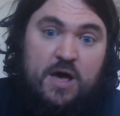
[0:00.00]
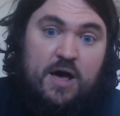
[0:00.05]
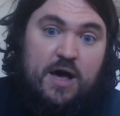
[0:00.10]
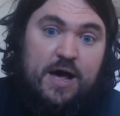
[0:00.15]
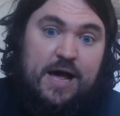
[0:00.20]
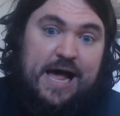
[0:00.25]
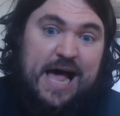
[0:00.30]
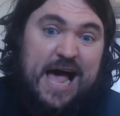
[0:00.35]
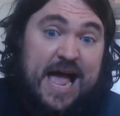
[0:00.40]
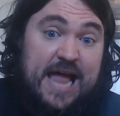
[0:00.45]

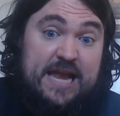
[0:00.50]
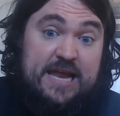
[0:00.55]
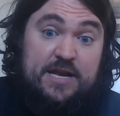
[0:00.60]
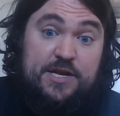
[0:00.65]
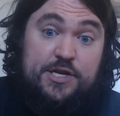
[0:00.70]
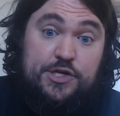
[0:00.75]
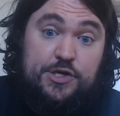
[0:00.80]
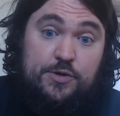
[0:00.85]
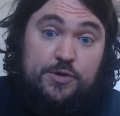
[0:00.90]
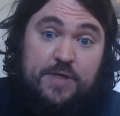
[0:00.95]
I
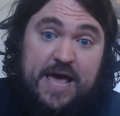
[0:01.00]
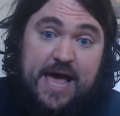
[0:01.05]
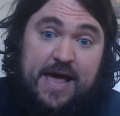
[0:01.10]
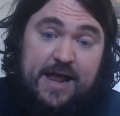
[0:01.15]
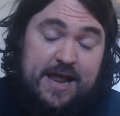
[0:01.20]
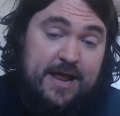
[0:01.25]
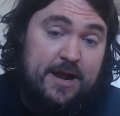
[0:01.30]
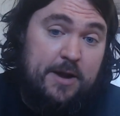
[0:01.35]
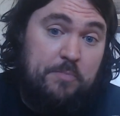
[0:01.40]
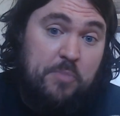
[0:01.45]
didn't do that,
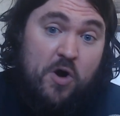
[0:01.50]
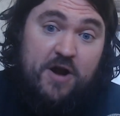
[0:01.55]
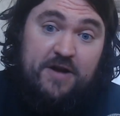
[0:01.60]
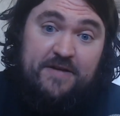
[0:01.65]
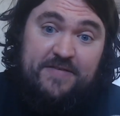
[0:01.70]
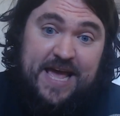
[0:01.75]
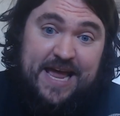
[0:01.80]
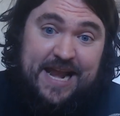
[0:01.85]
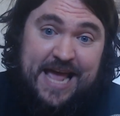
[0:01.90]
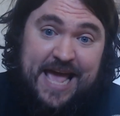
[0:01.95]
and a part of
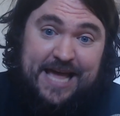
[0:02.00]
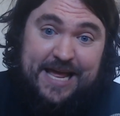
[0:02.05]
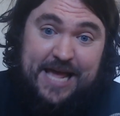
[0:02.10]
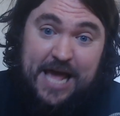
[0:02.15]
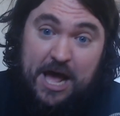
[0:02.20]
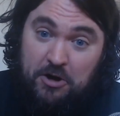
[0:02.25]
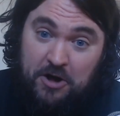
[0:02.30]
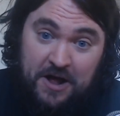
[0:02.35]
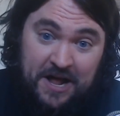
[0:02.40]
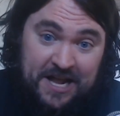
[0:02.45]
that
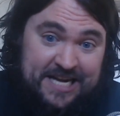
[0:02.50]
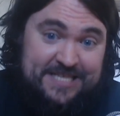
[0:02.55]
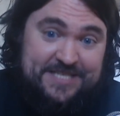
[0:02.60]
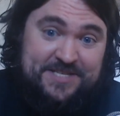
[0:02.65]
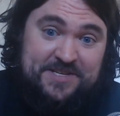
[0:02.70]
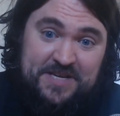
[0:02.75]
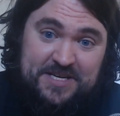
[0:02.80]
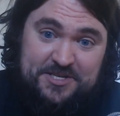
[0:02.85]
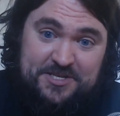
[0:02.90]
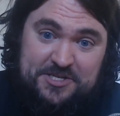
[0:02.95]

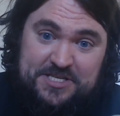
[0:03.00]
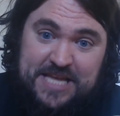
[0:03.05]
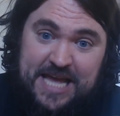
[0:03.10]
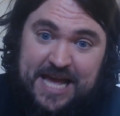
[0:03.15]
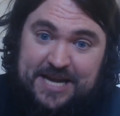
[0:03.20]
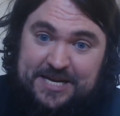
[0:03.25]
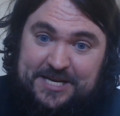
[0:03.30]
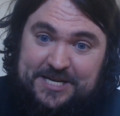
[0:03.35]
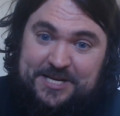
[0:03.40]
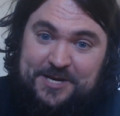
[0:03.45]
honestly just
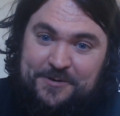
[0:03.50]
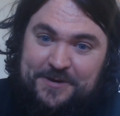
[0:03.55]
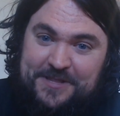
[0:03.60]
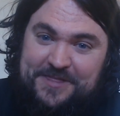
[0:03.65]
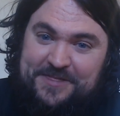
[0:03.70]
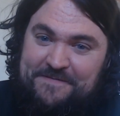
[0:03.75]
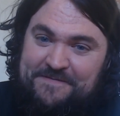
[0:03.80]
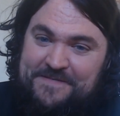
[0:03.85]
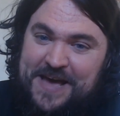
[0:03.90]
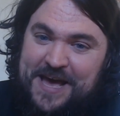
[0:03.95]
had to do with
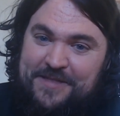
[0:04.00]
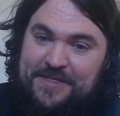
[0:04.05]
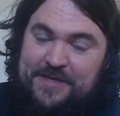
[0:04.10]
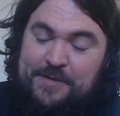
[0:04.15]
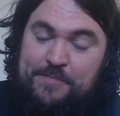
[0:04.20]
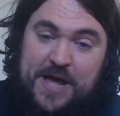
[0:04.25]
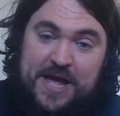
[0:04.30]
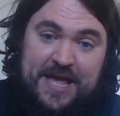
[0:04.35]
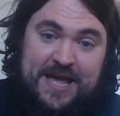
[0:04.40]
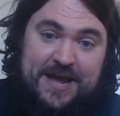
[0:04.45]
the fact that
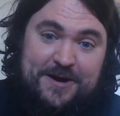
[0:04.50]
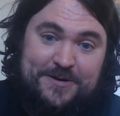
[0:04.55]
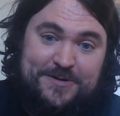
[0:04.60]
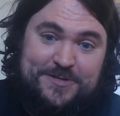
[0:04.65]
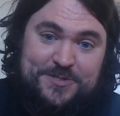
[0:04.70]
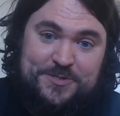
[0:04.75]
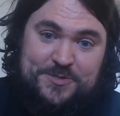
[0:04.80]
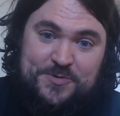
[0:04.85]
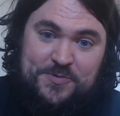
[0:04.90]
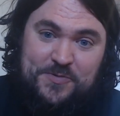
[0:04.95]
my
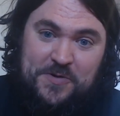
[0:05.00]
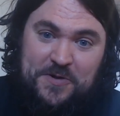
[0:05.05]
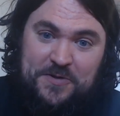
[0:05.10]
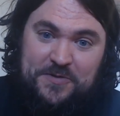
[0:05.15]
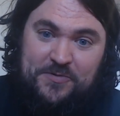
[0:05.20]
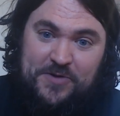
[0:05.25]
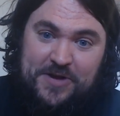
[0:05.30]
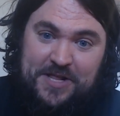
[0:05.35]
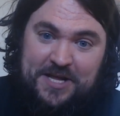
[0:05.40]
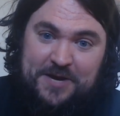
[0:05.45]
characters rolled
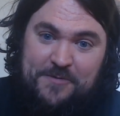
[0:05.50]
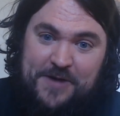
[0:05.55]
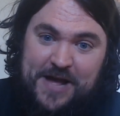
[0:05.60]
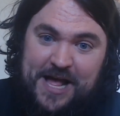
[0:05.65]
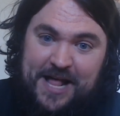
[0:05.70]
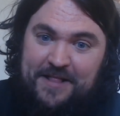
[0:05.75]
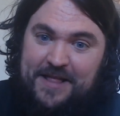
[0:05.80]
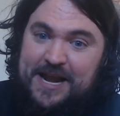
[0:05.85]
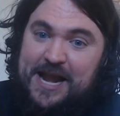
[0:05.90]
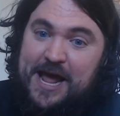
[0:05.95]
really
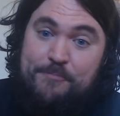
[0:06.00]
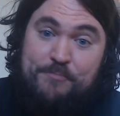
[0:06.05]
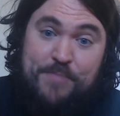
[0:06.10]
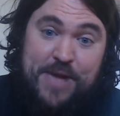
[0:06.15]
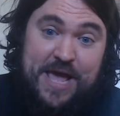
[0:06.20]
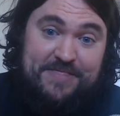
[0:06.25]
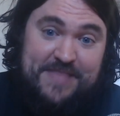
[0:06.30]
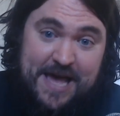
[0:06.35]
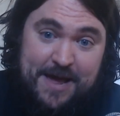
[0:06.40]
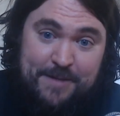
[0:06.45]
well, and I
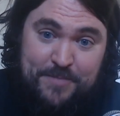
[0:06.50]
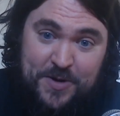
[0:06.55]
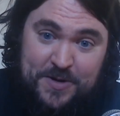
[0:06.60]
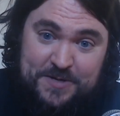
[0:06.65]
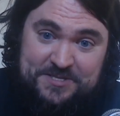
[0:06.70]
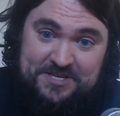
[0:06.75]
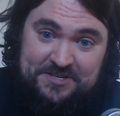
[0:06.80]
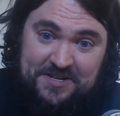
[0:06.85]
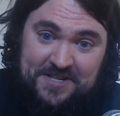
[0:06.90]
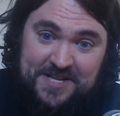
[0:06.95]
made that
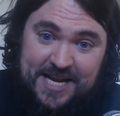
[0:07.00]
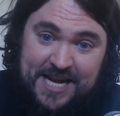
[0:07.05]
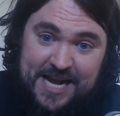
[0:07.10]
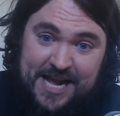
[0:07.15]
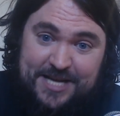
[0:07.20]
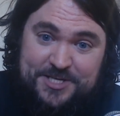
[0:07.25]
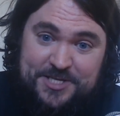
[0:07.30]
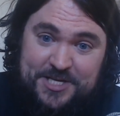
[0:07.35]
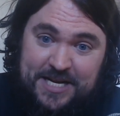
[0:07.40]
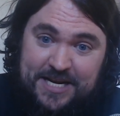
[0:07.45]
personal
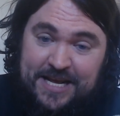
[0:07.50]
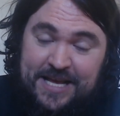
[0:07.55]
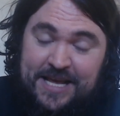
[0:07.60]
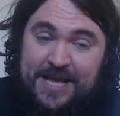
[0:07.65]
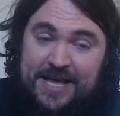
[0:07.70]
connection